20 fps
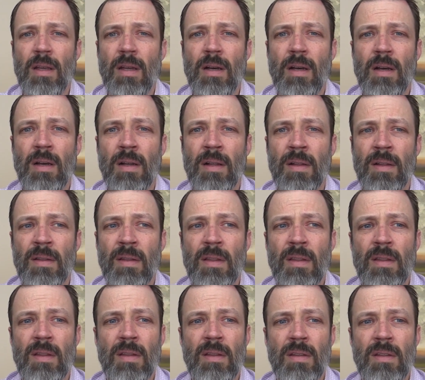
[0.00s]

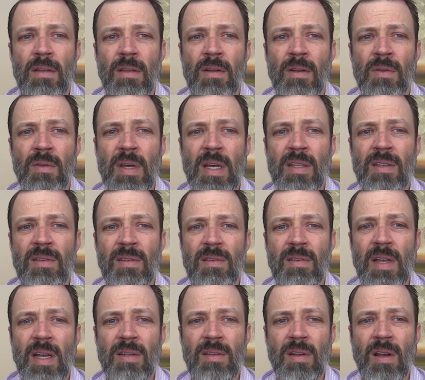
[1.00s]

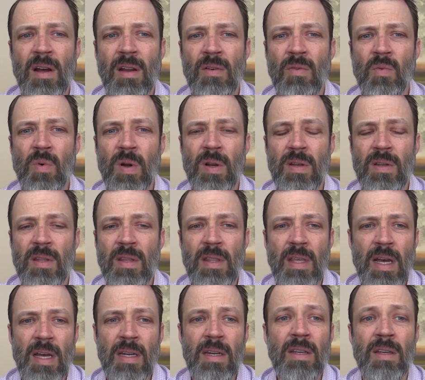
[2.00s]
That's kind of what
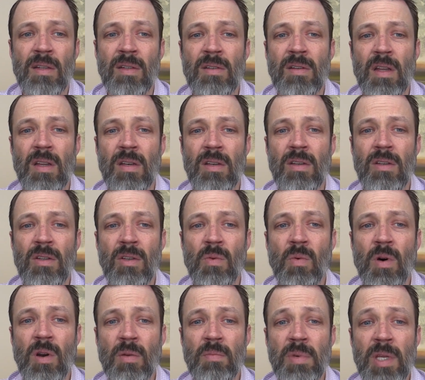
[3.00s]
that is, and you
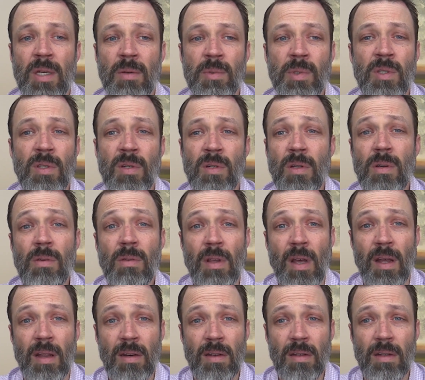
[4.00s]
want to be able to do
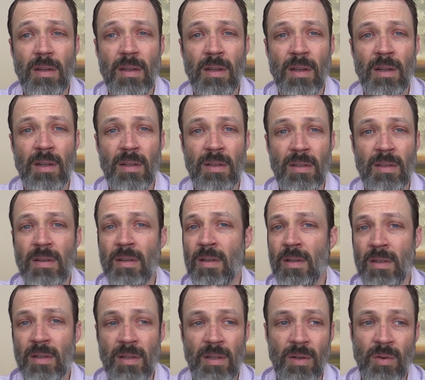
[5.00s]
that
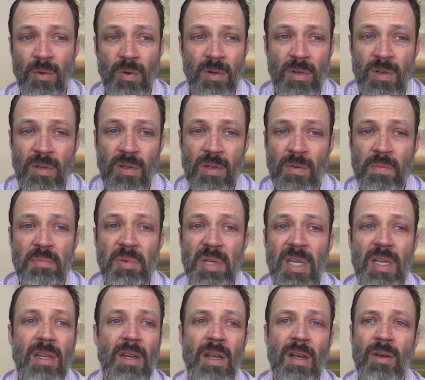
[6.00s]
in order to just
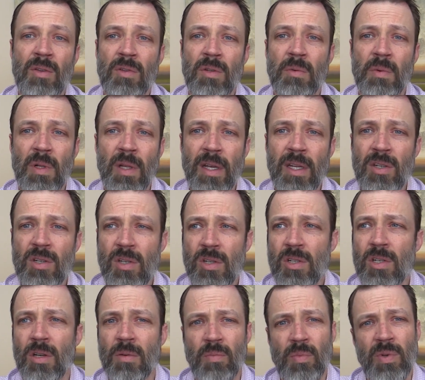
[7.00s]
be in a healthy
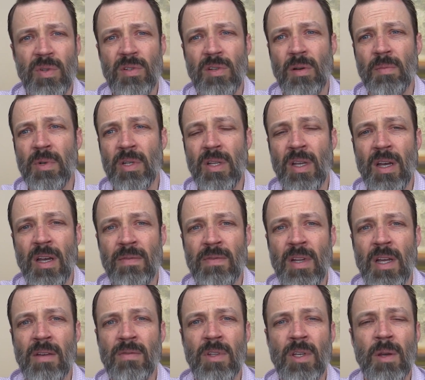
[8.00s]
relationship with someone. You have to
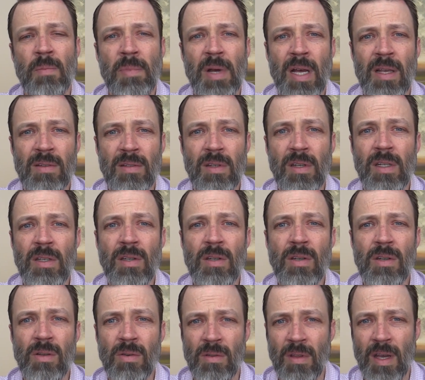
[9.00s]
have the capacity to
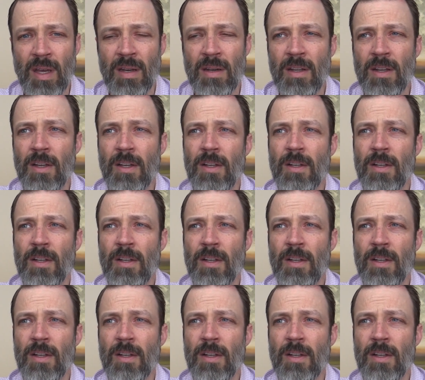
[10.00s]
do that.